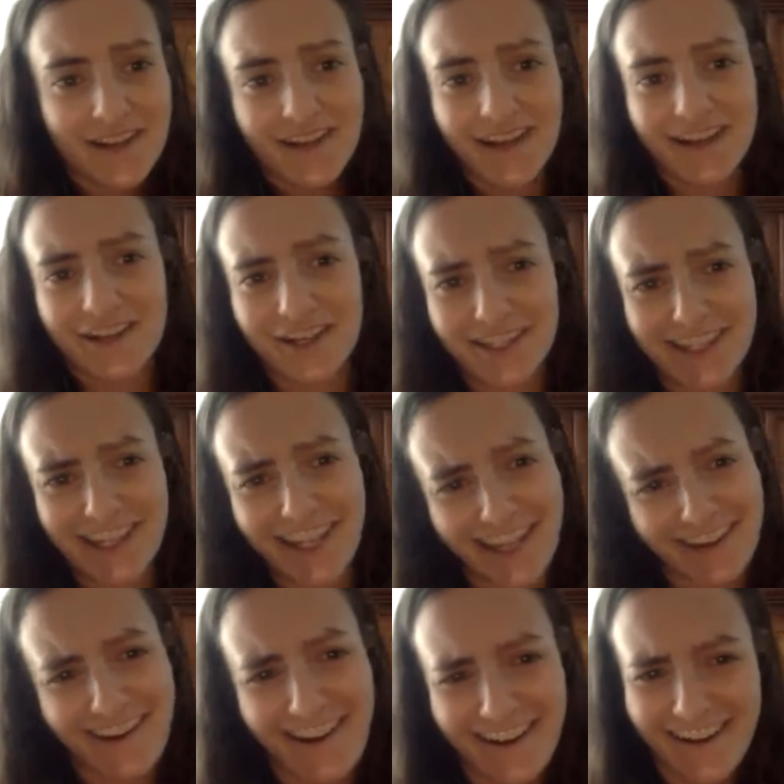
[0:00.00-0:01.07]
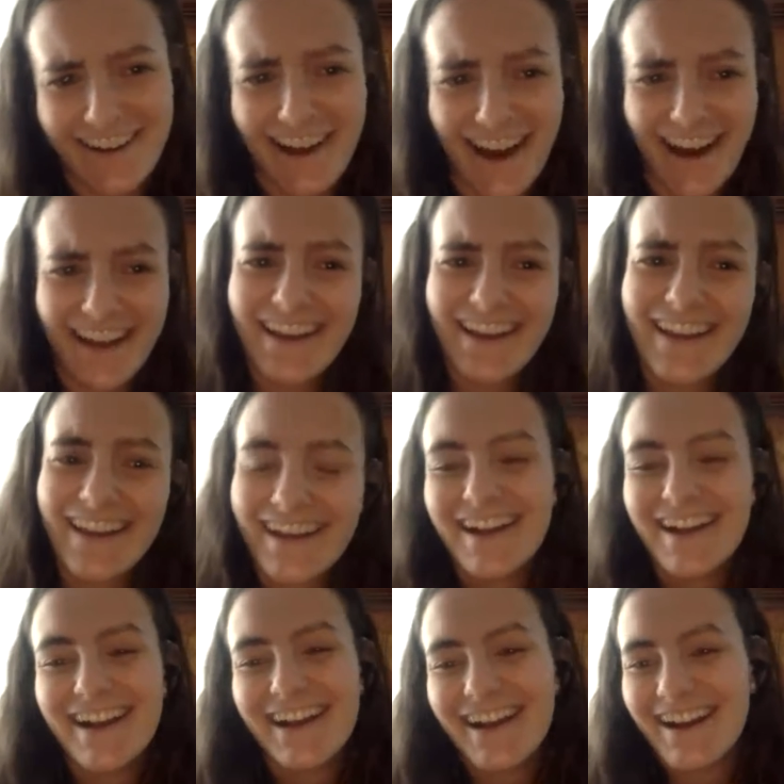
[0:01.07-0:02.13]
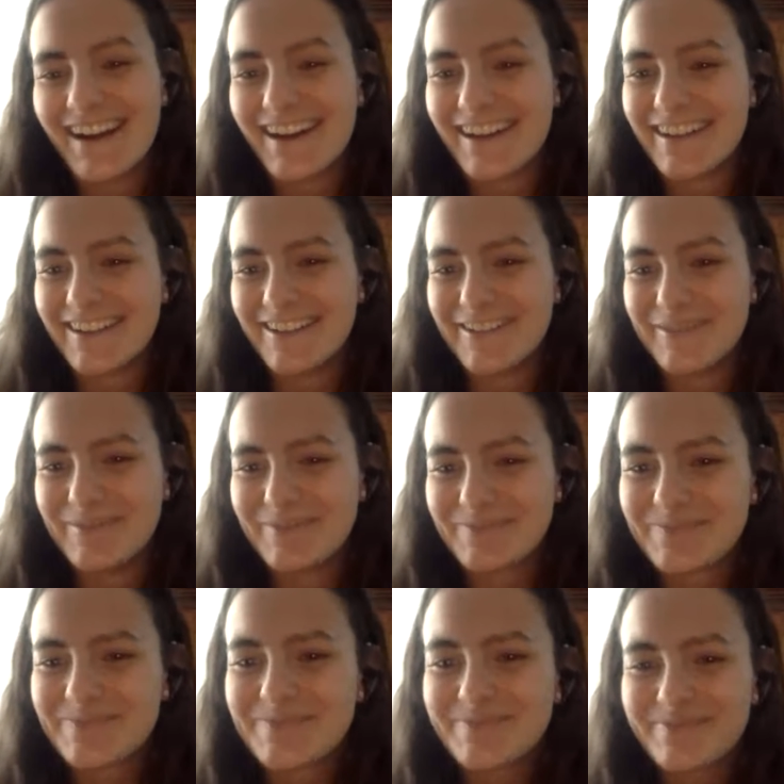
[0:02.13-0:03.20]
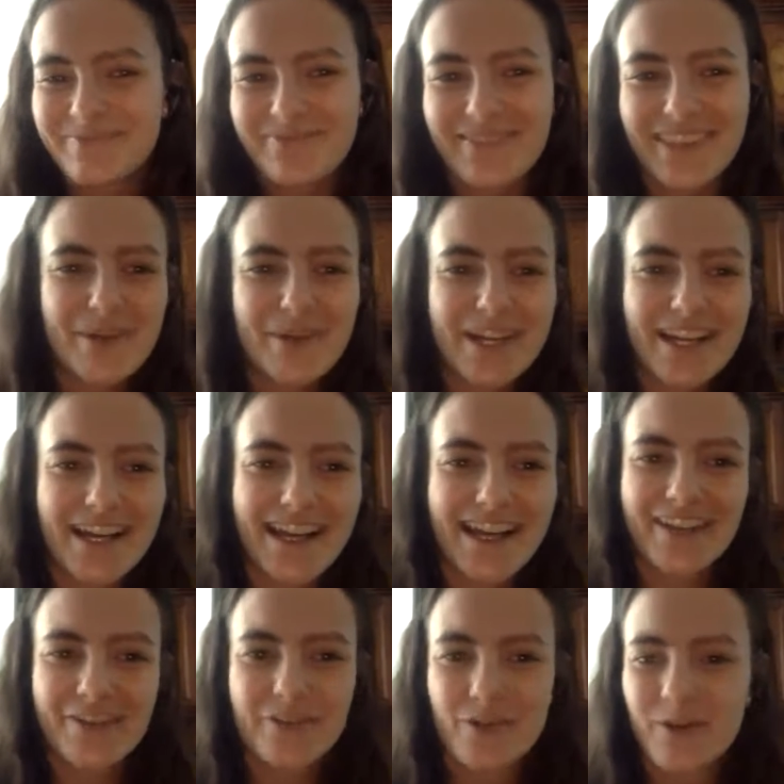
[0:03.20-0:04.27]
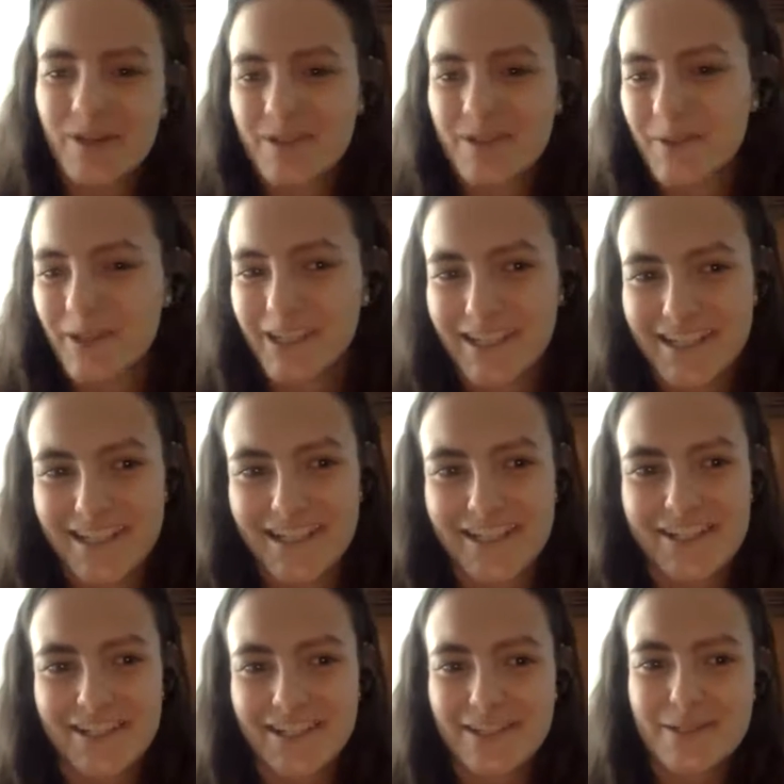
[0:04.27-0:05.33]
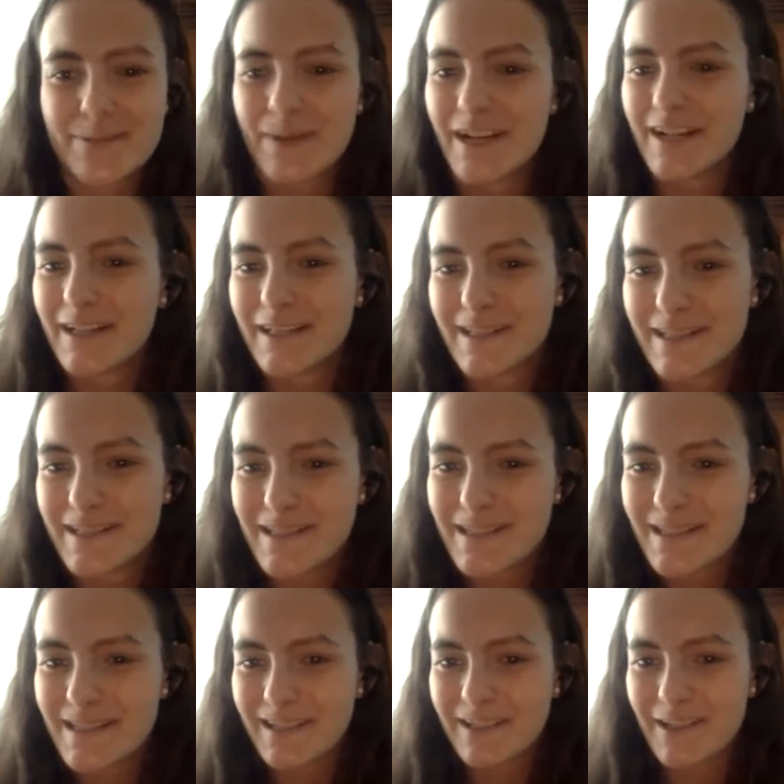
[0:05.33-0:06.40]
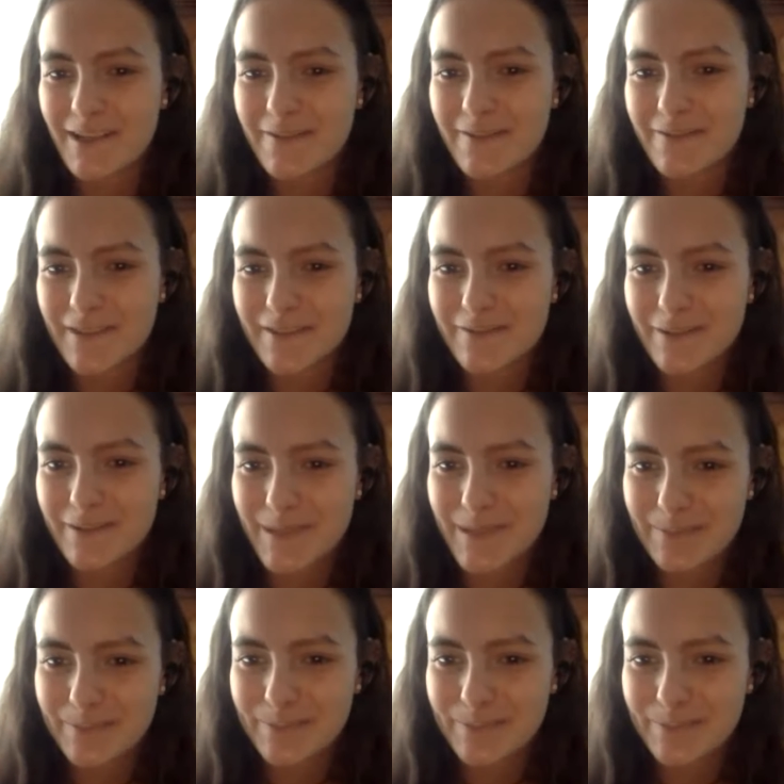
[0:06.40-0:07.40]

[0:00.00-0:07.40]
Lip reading: a good thing or not. Um, but and of course orientation as well is a lot of fun for me.